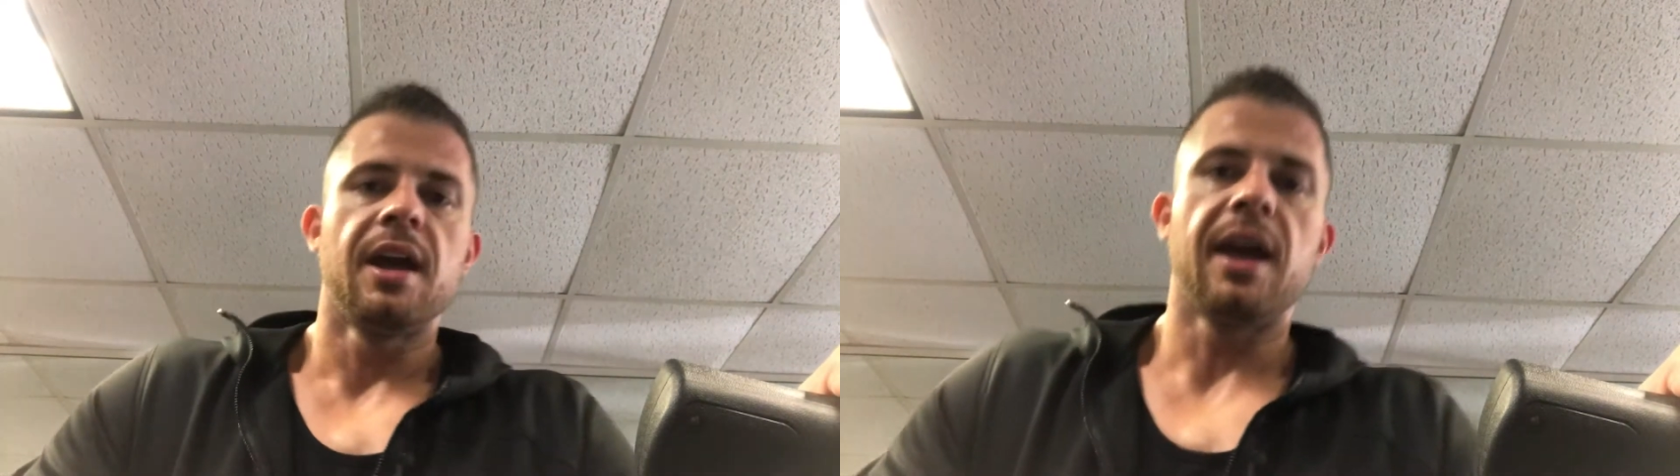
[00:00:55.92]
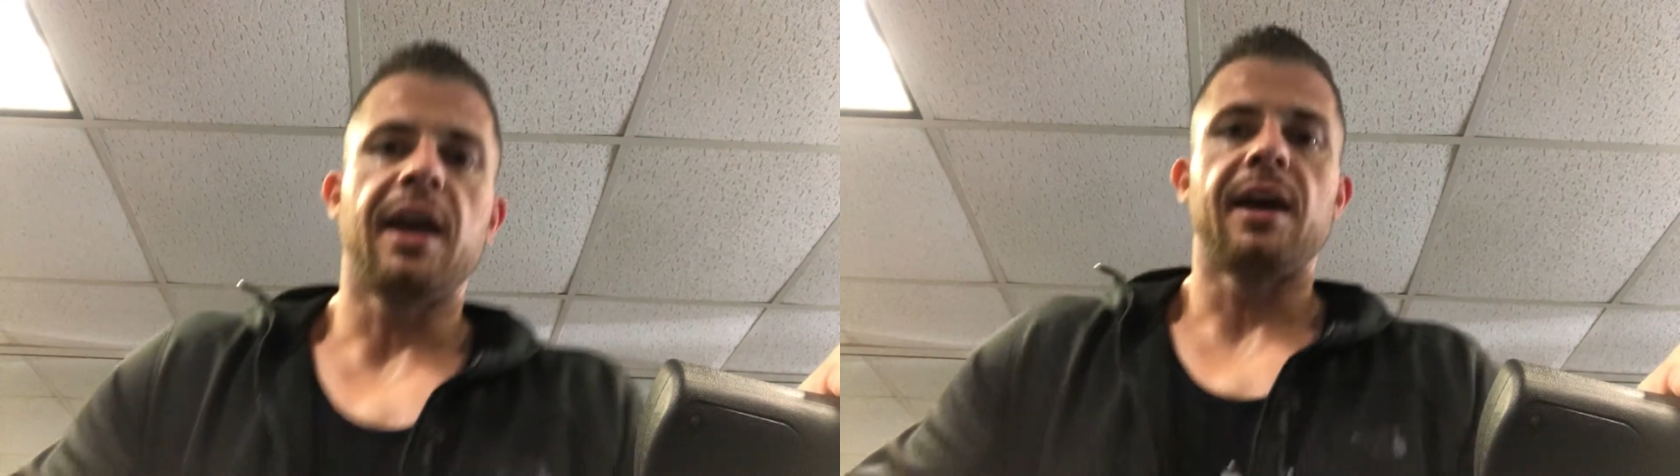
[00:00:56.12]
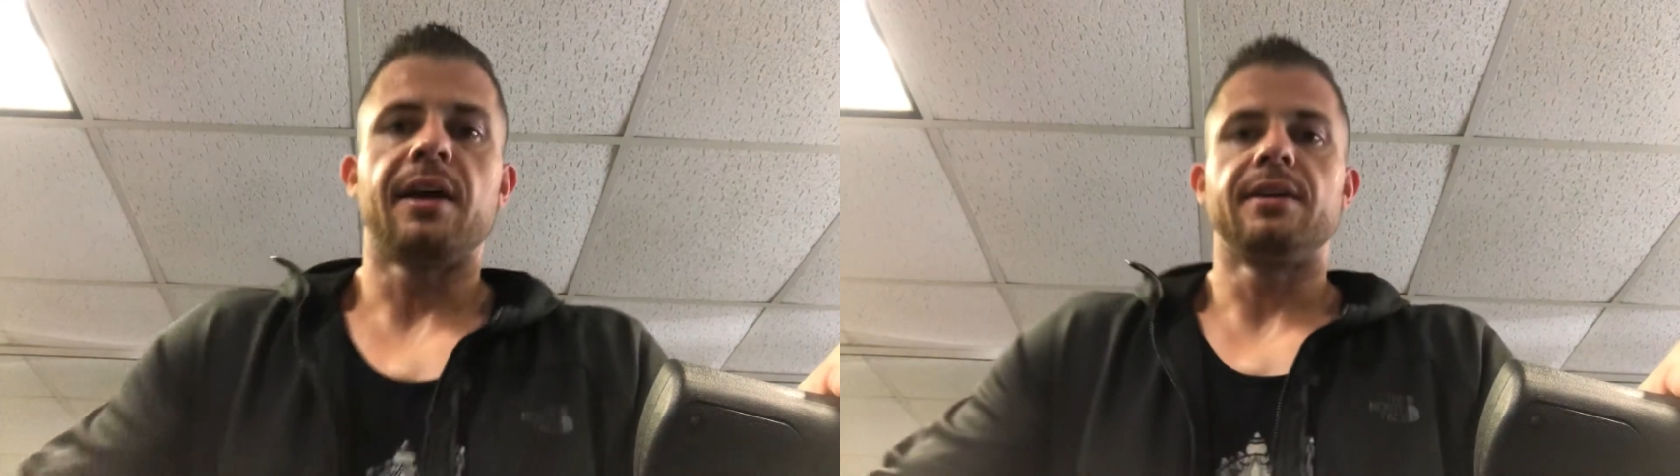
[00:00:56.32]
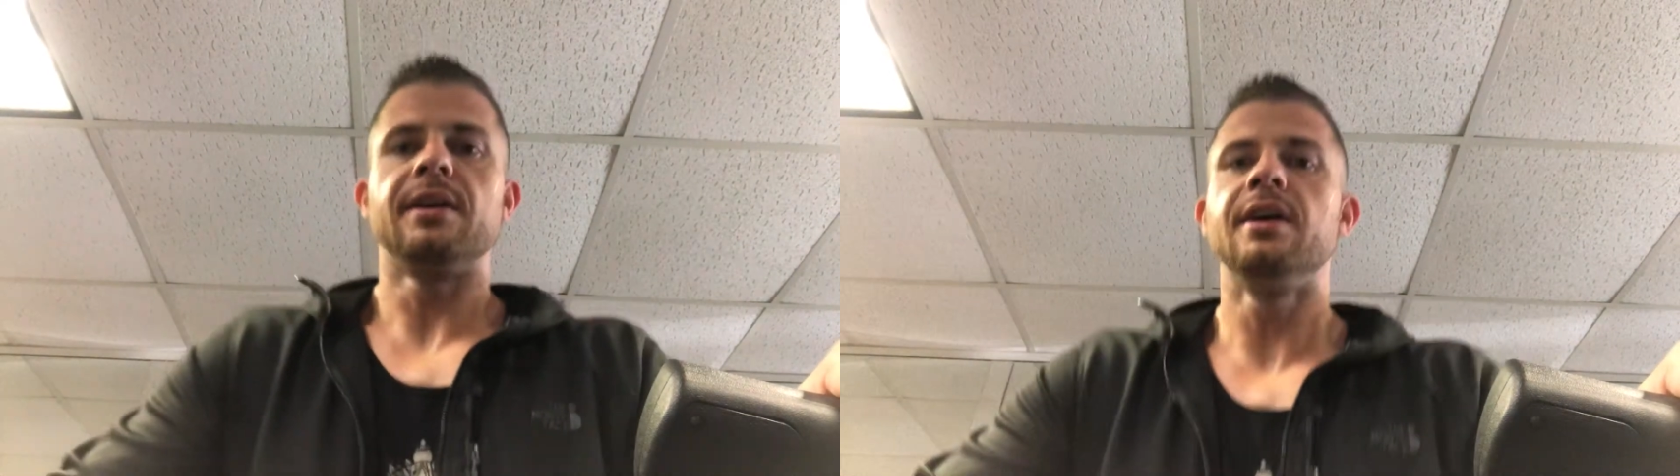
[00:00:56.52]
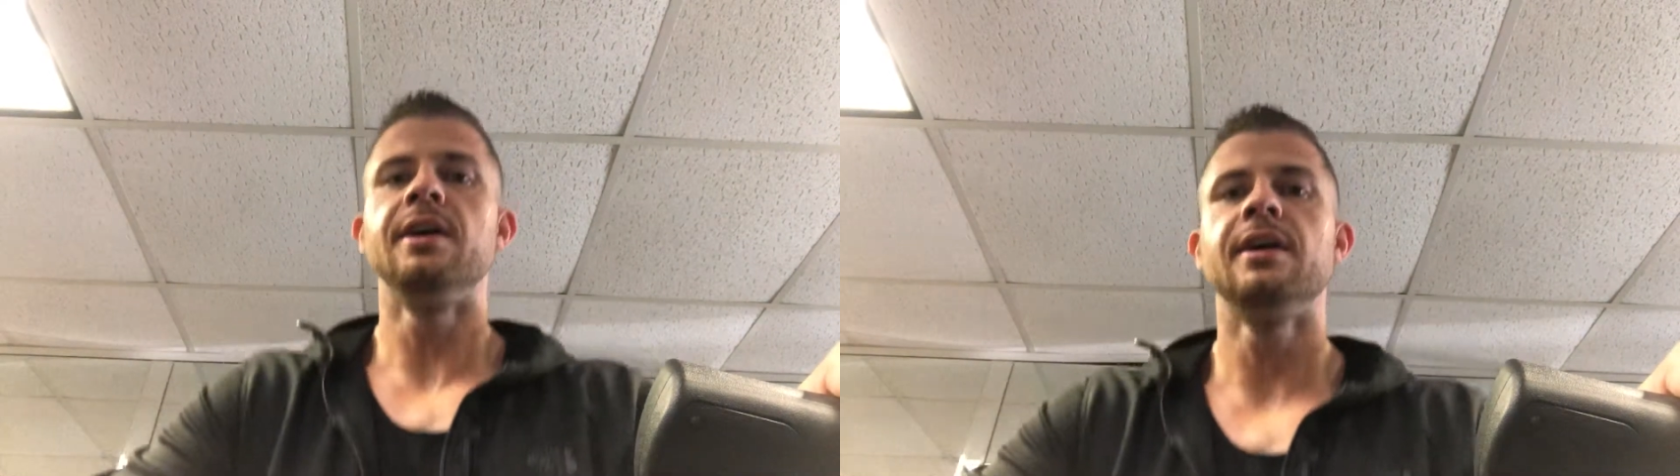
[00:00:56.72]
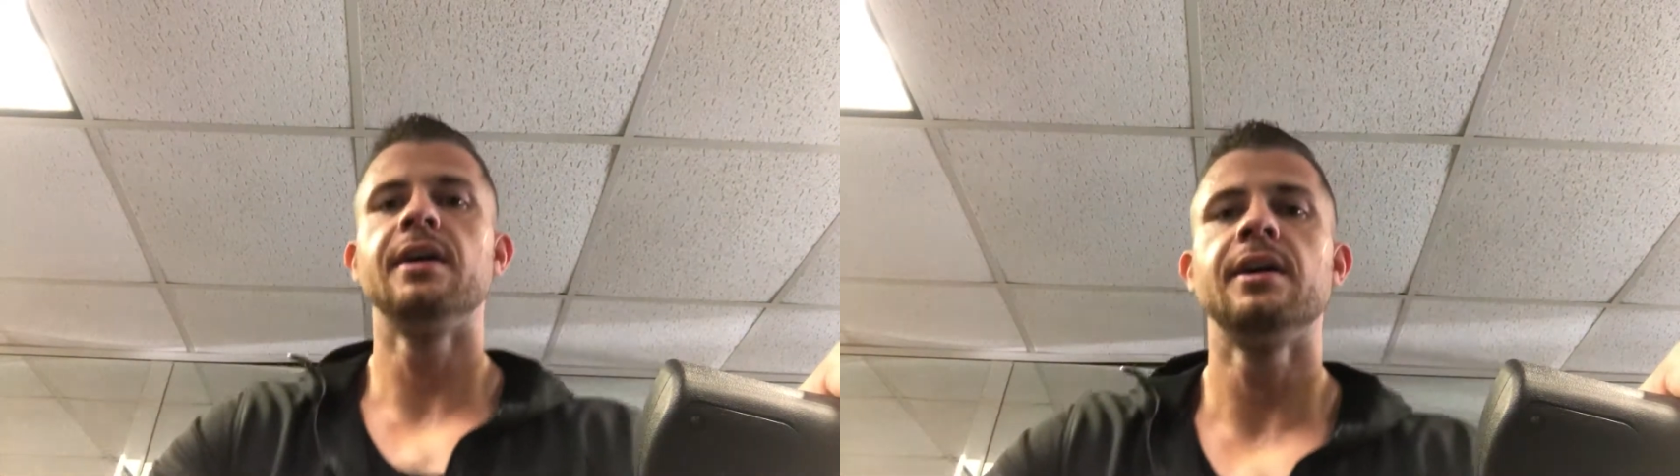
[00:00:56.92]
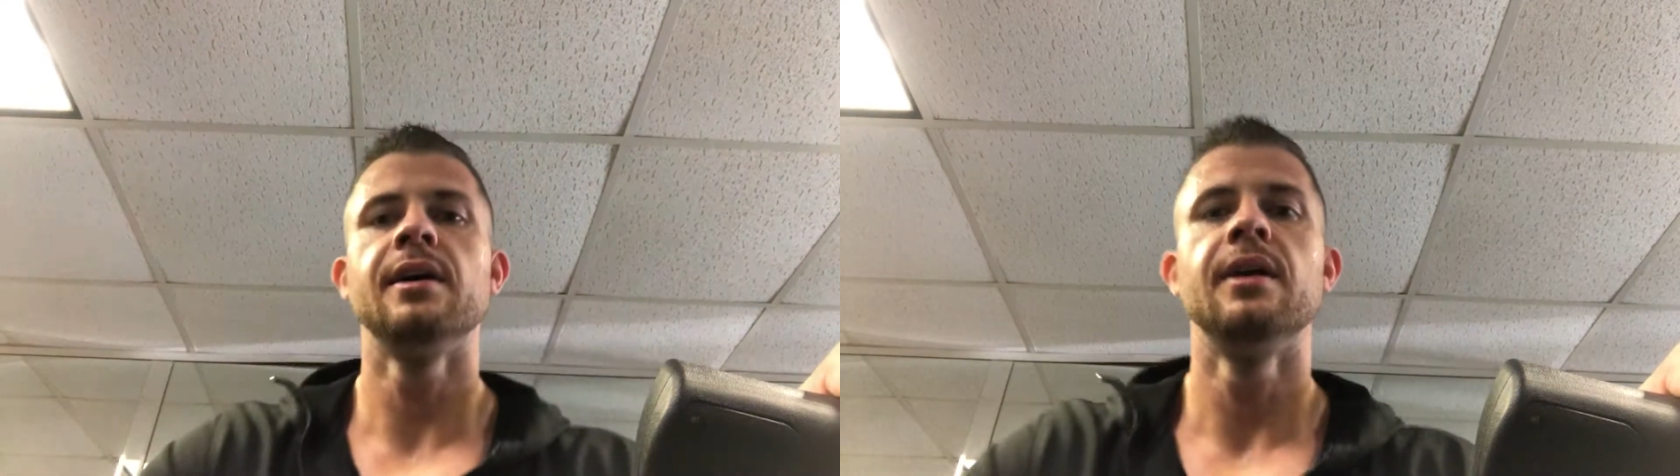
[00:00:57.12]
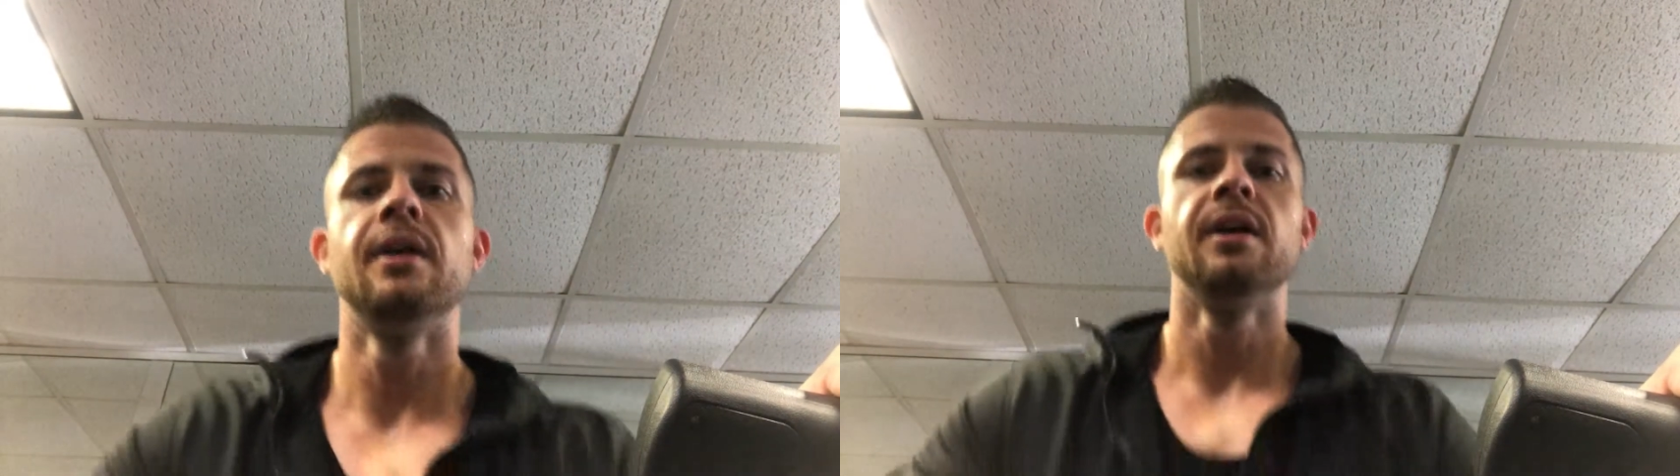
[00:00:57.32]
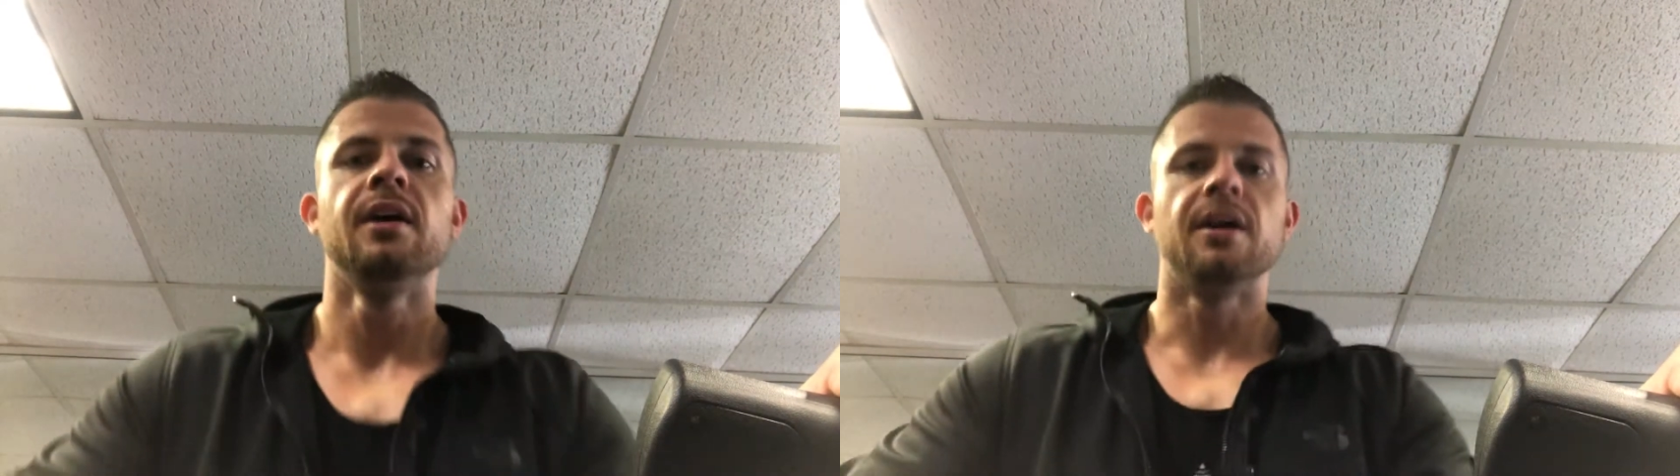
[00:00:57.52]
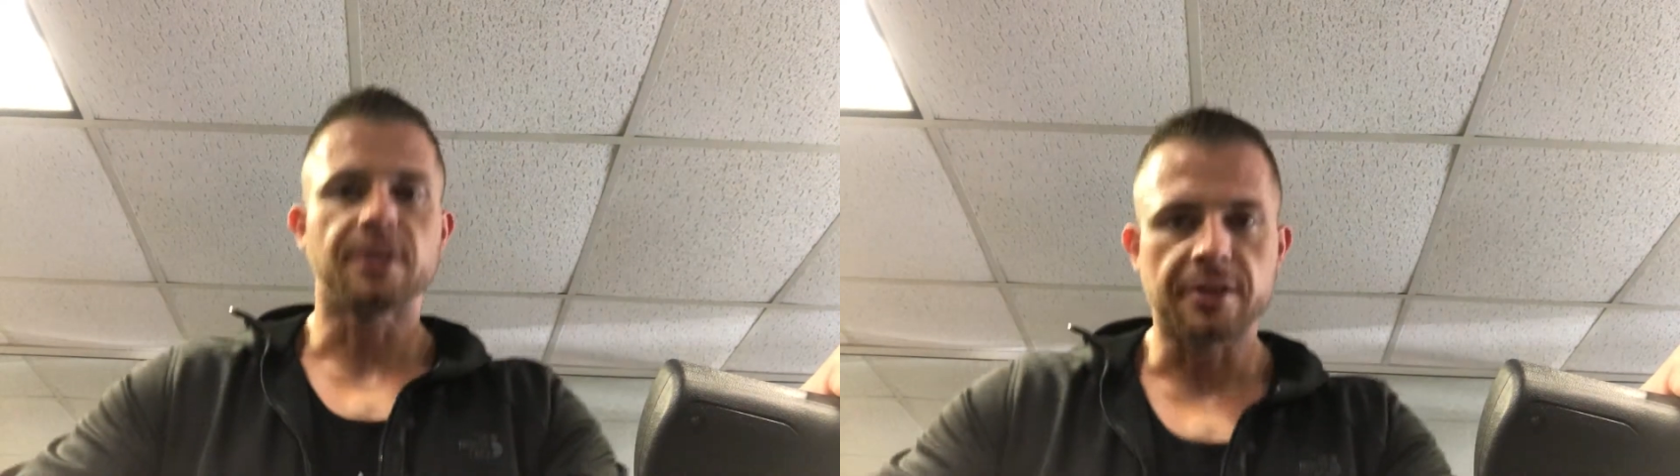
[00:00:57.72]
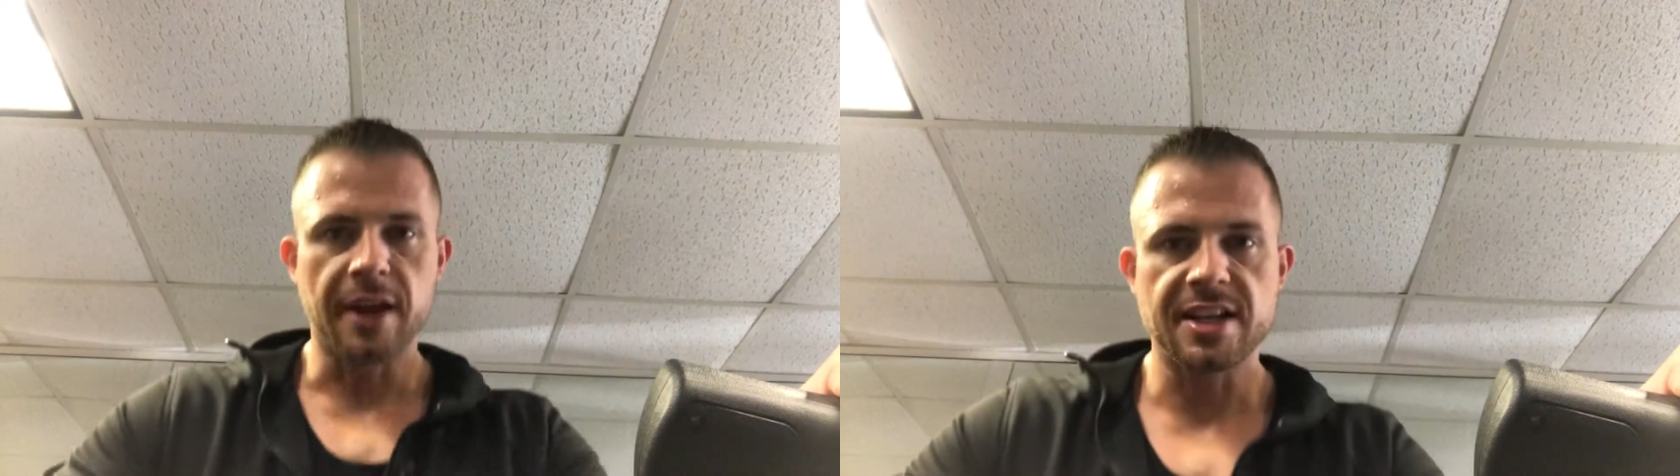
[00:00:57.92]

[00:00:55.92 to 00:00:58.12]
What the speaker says: And another